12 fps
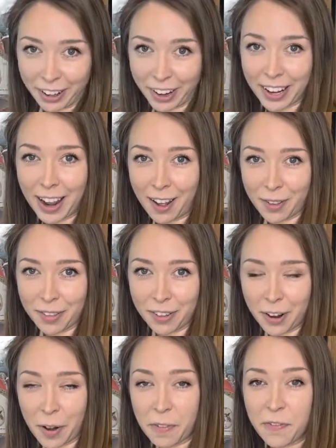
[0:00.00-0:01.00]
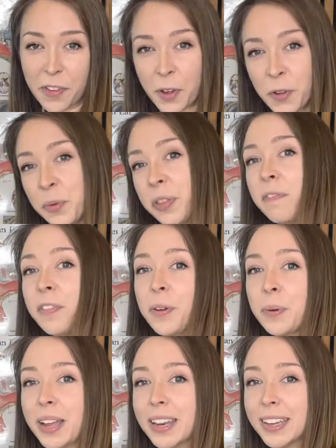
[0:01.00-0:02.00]
canals, are filled with
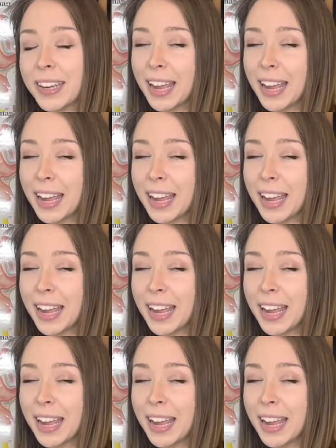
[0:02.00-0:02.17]
fluid,